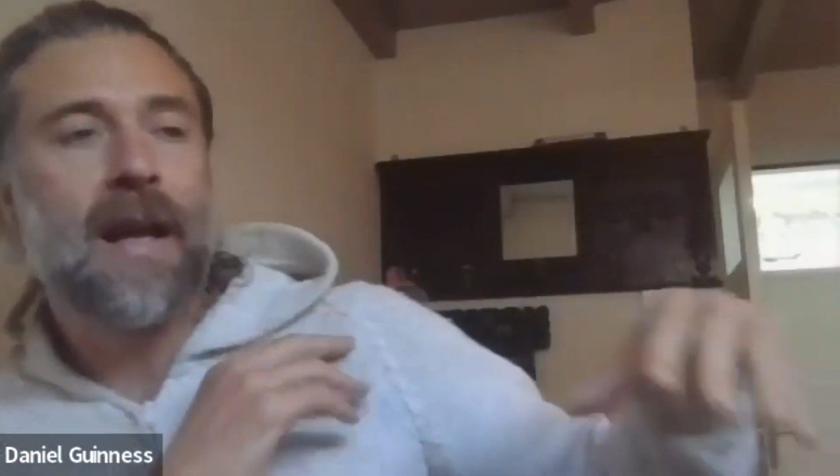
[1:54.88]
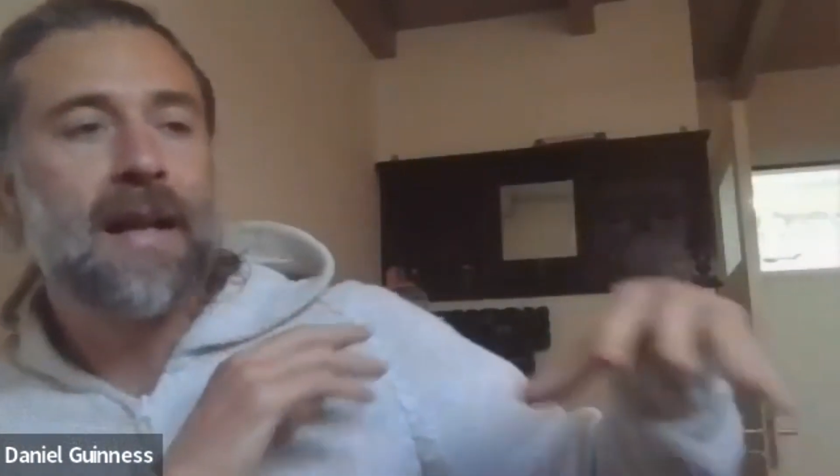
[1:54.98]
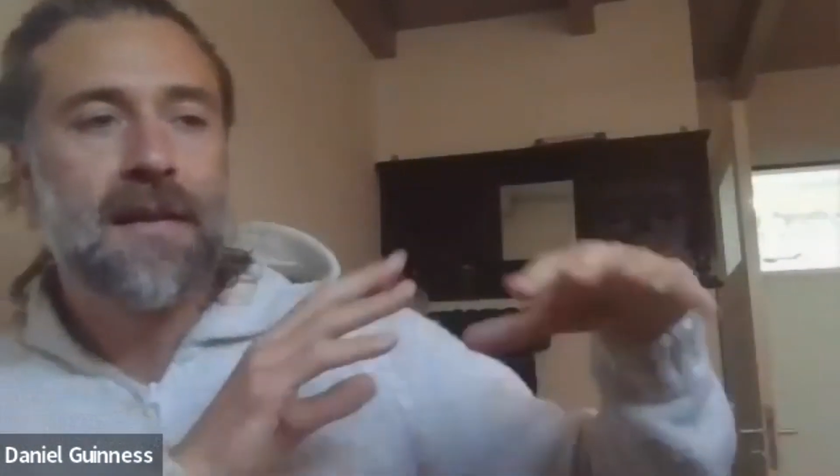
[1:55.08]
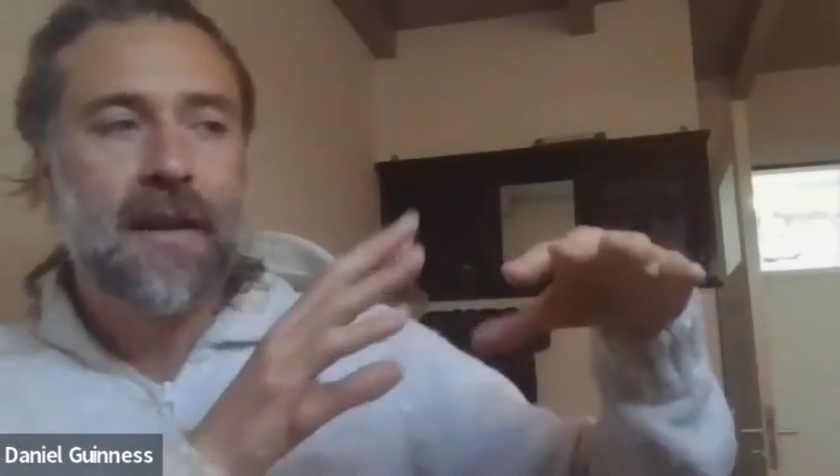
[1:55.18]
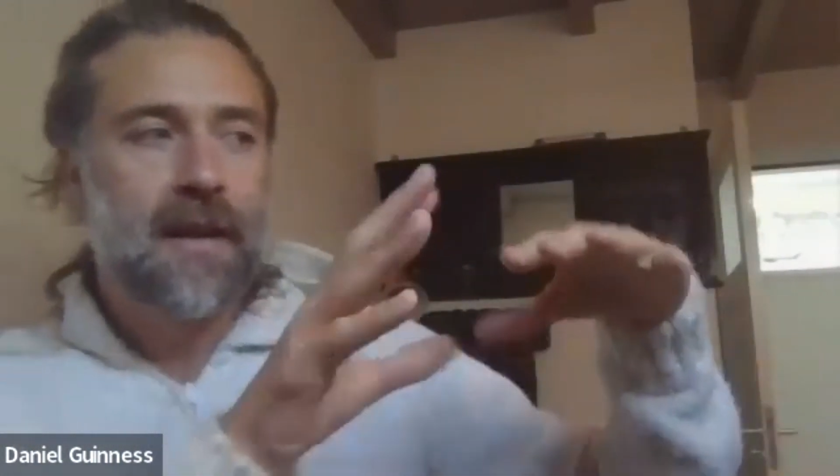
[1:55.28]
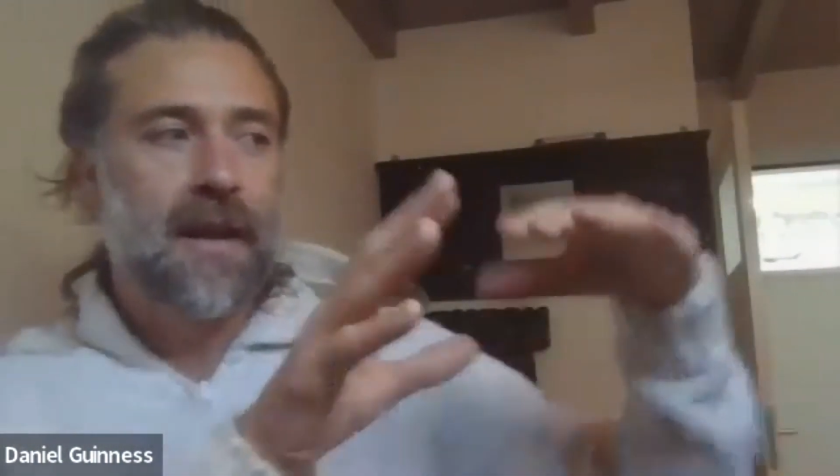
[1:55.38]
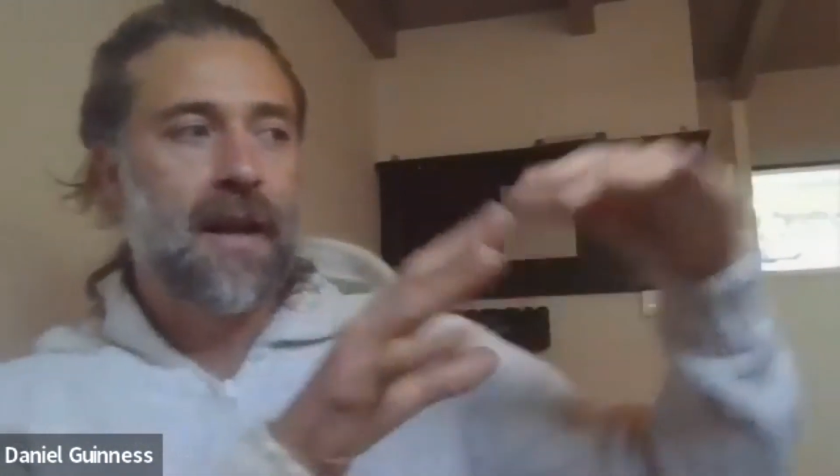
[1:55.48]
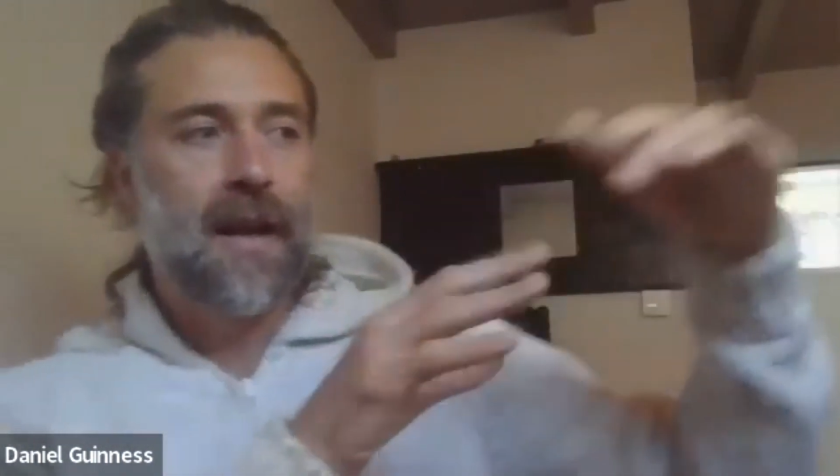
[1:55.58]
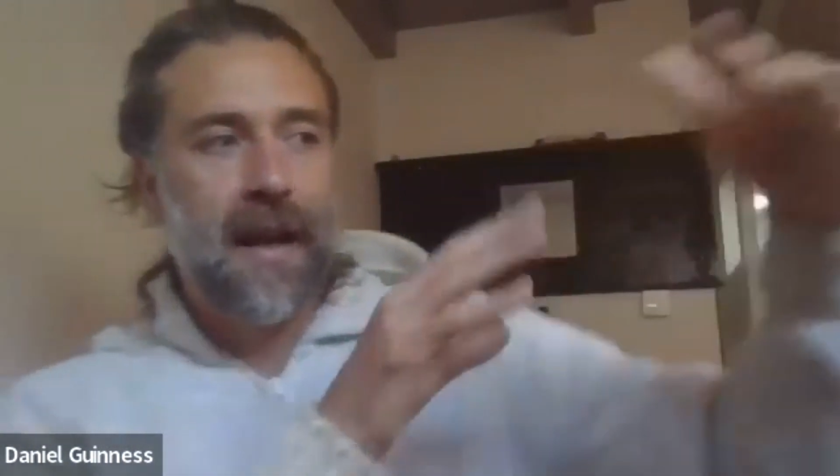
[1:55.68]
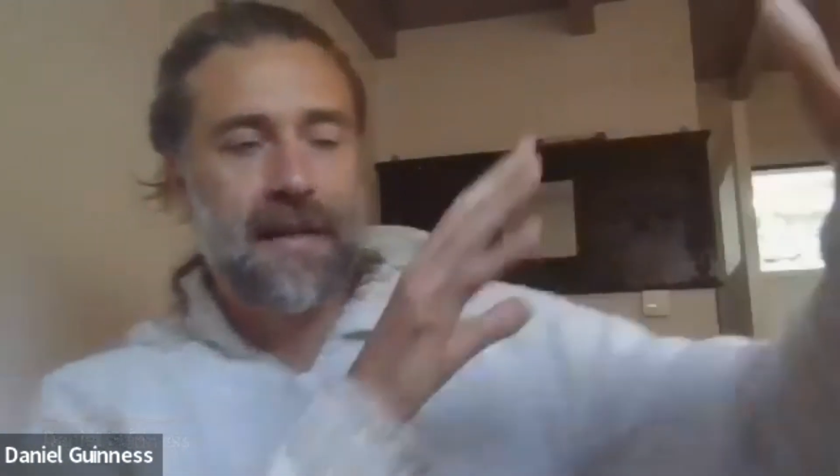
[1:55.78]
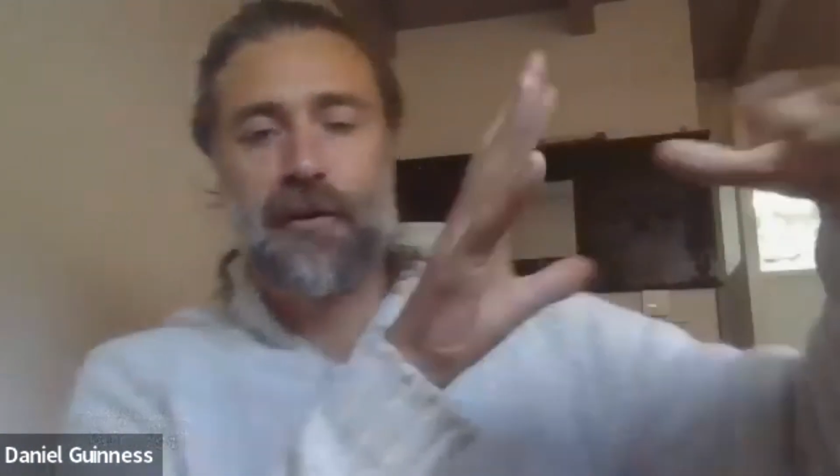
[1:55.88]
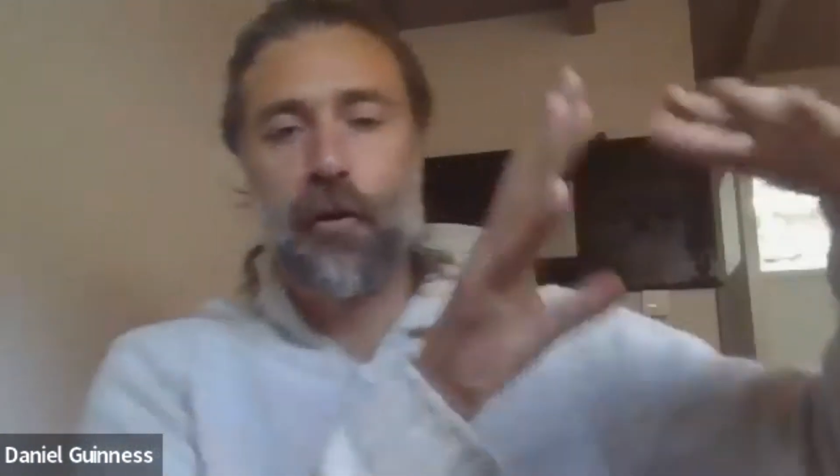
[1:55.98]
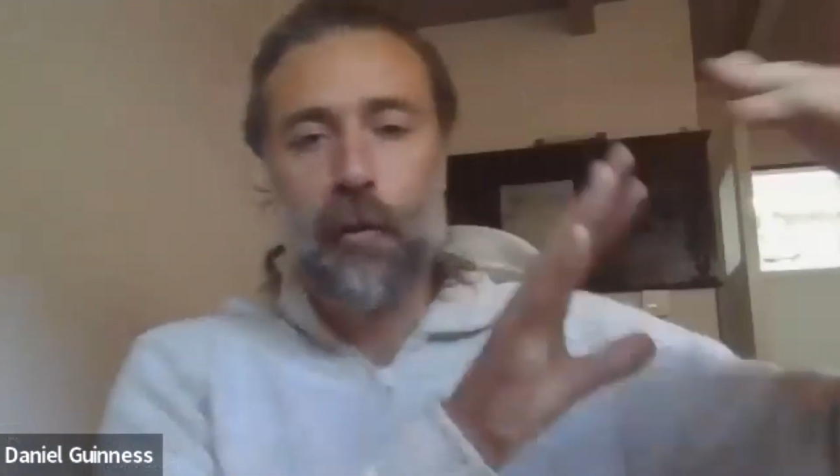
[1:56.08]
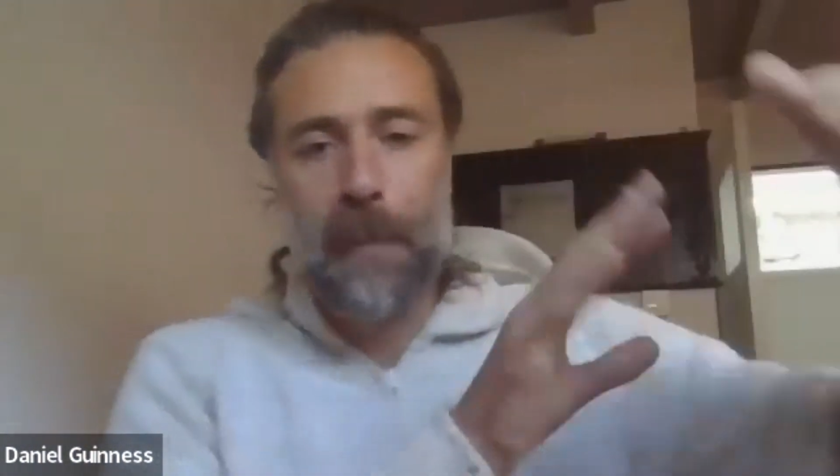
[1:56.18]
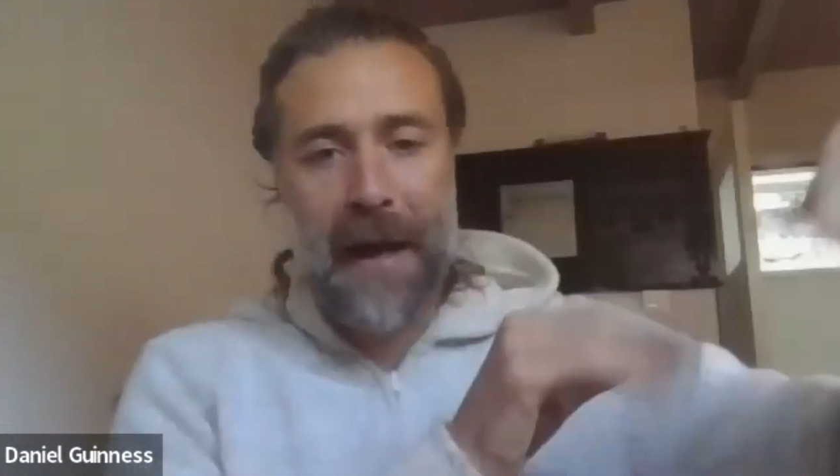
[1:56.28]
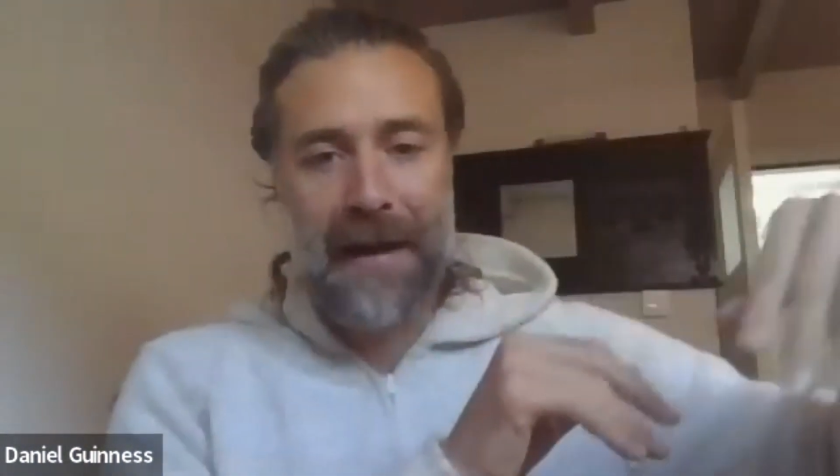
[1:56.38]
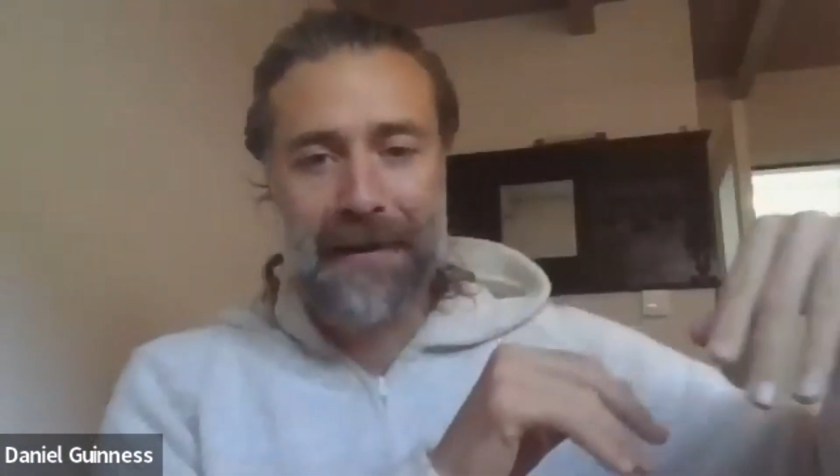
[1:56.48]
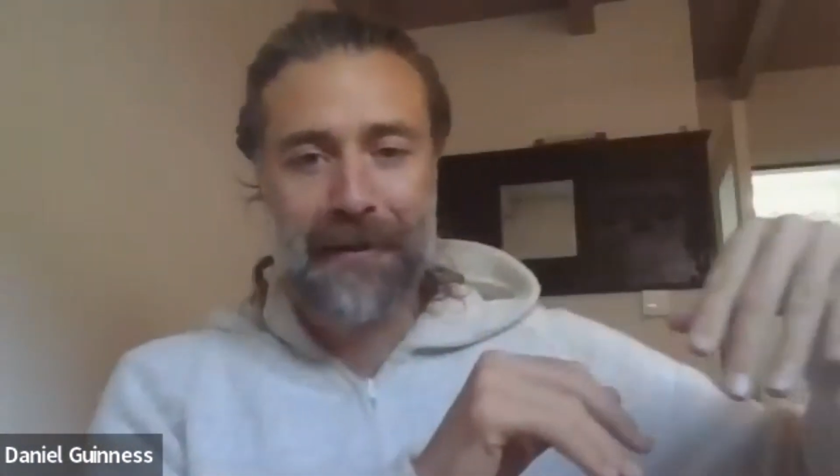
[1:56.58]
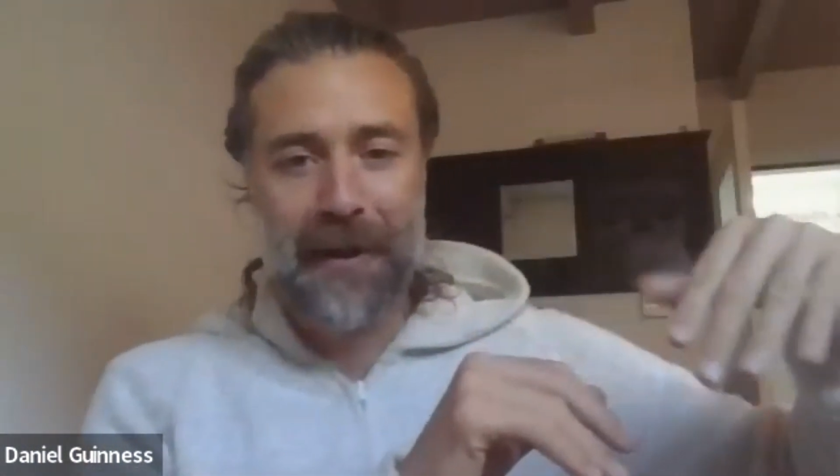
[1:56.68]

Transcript: it's a, a straw man.